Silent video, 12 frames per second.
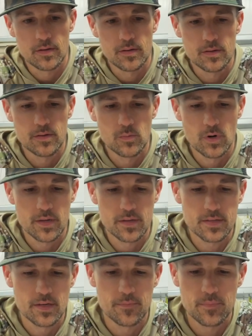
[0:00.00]
You want it
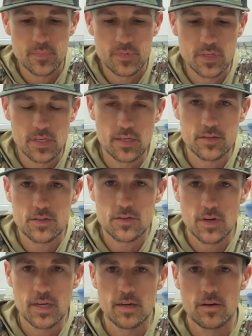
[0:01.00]
to get
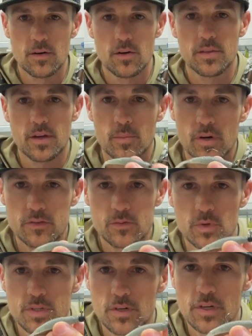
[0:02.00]
straight on there, because
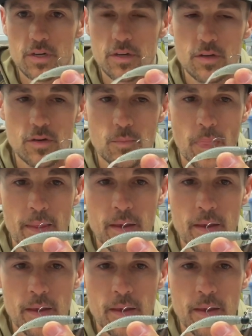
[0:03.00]
what you're gonna do